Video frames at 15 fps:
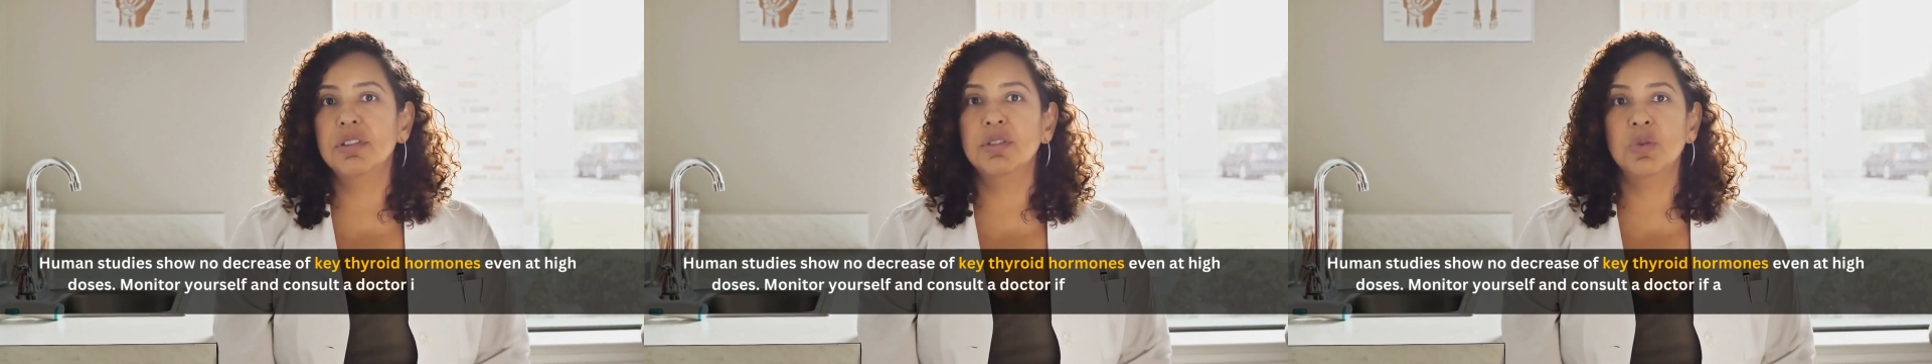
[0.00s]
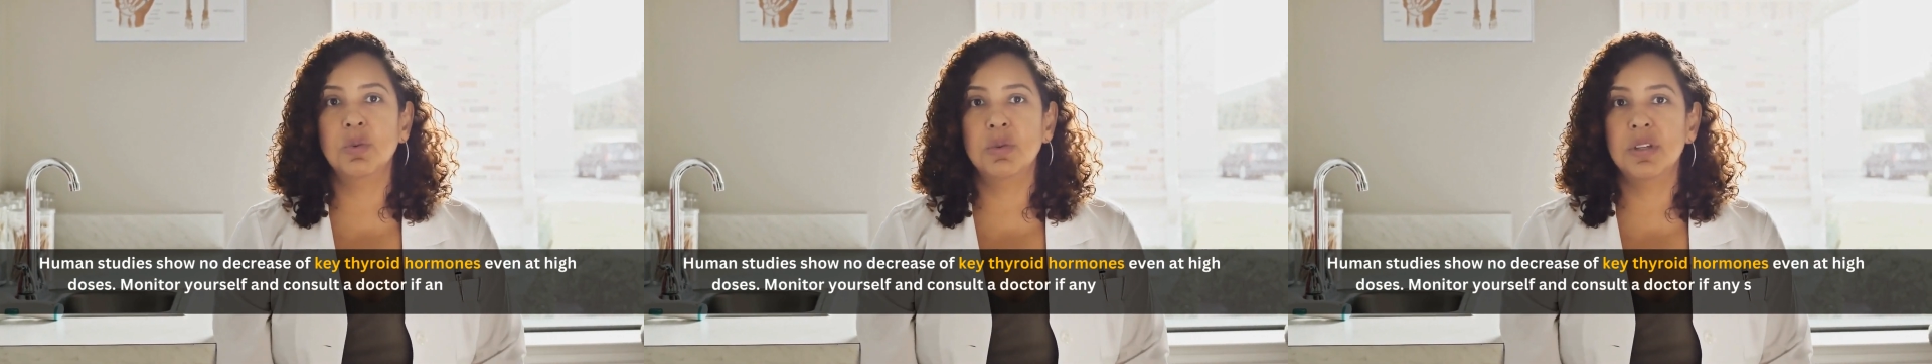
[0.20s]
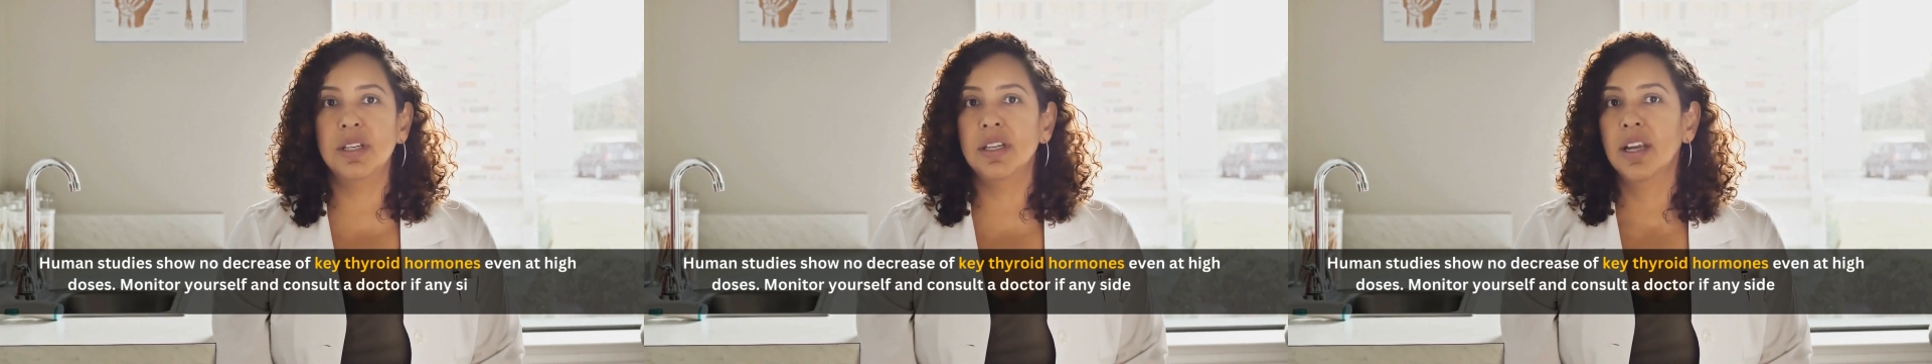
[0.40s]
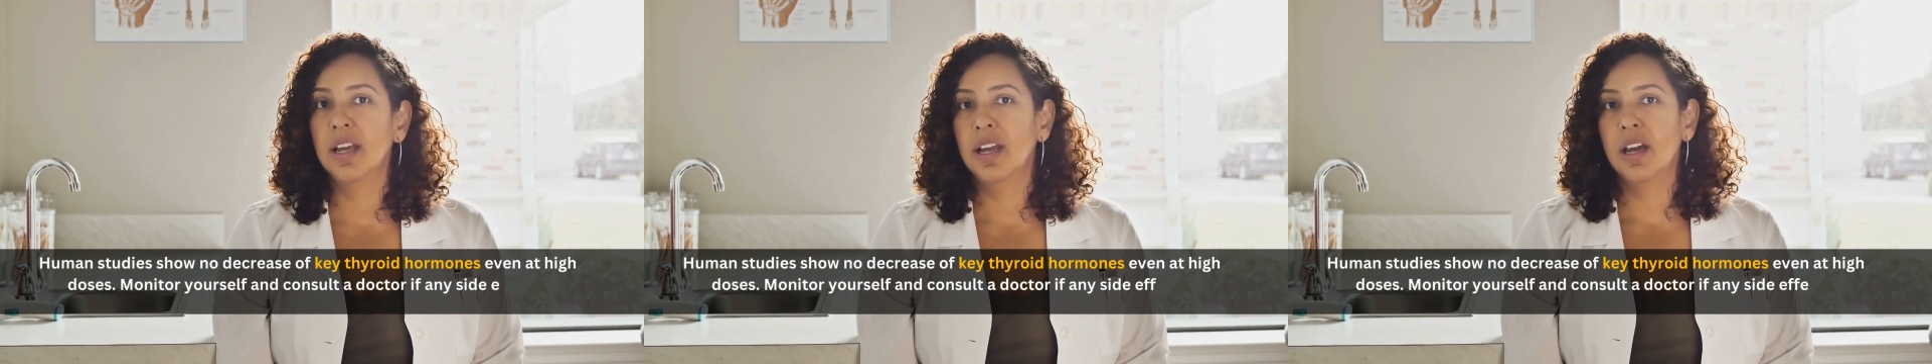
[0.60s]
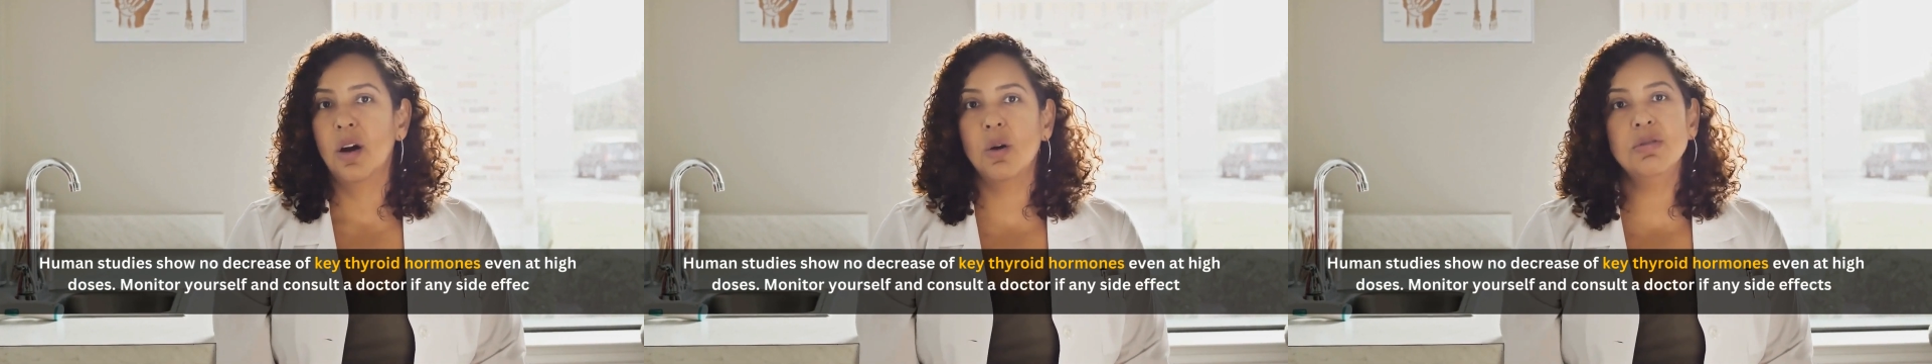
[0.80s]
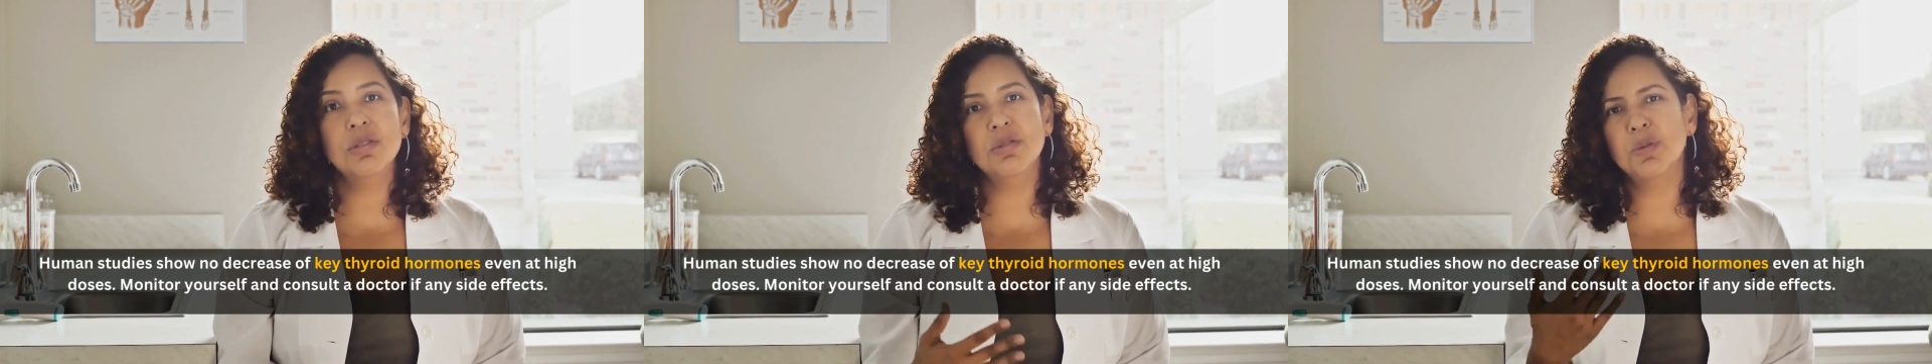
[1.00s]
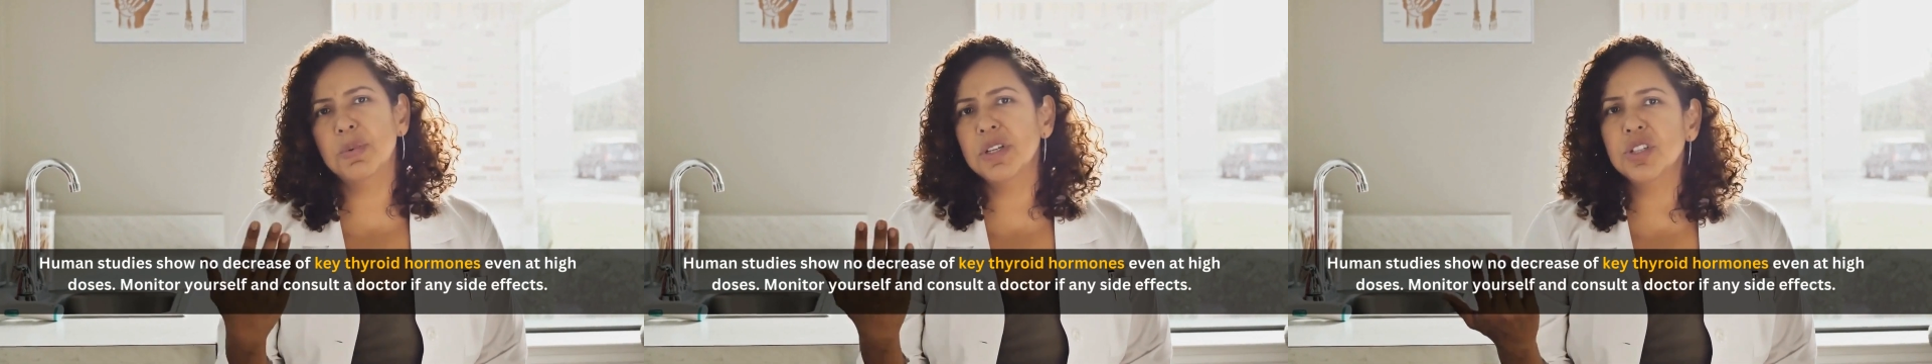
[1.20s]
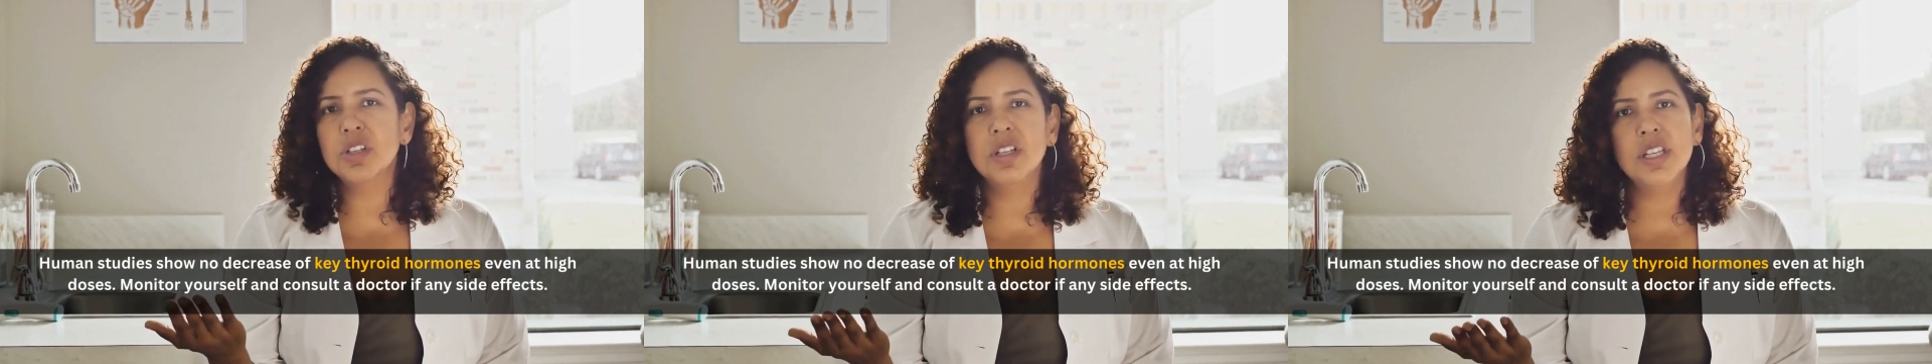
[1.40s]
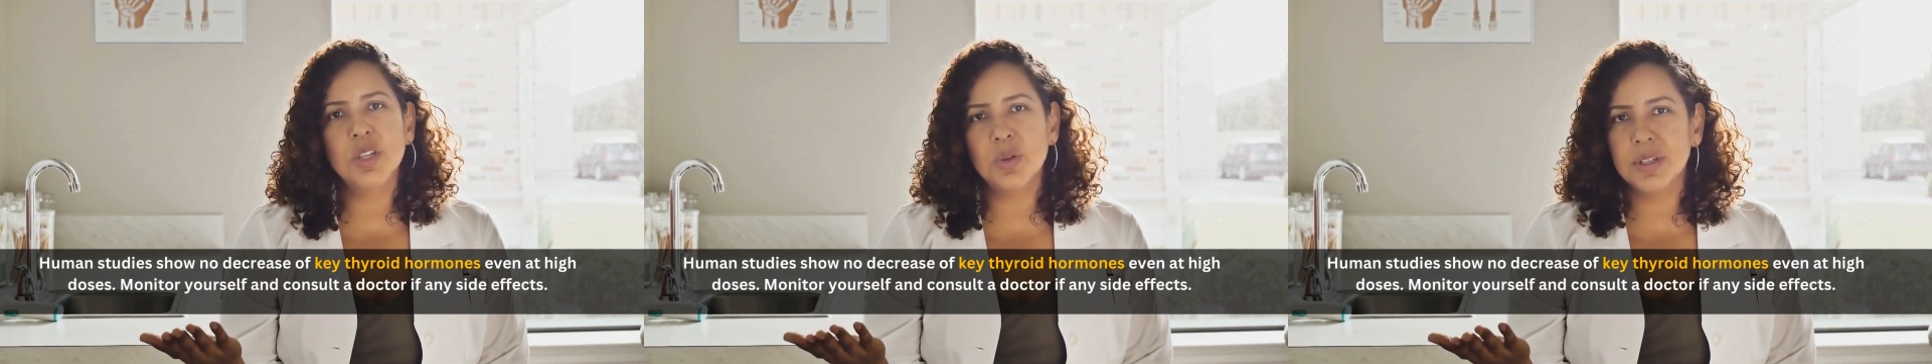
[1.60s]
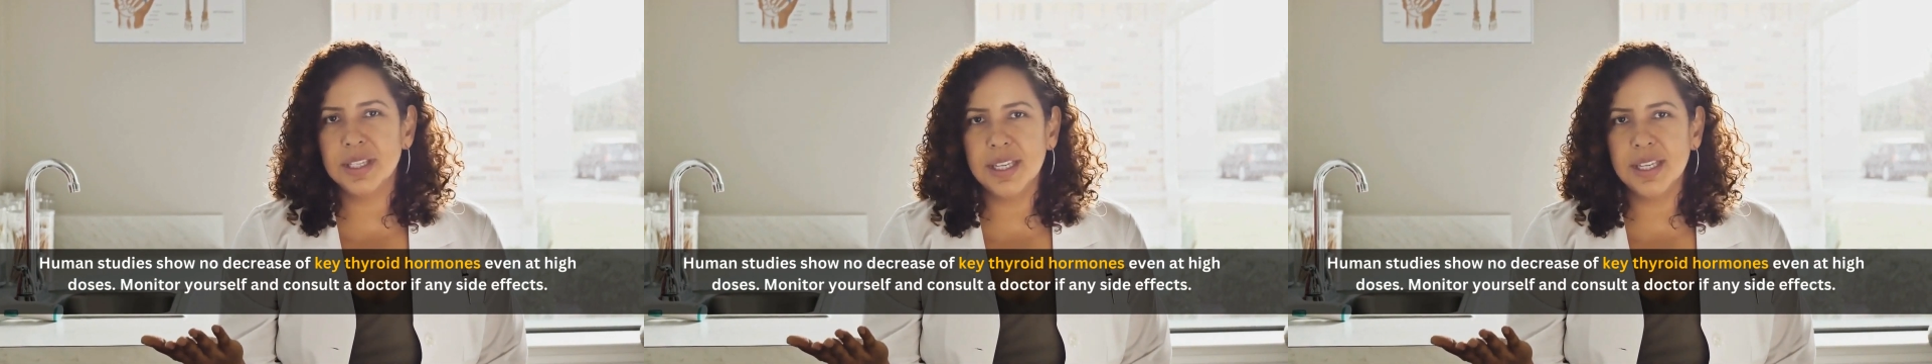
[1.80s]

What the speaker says: doctor if any side effects.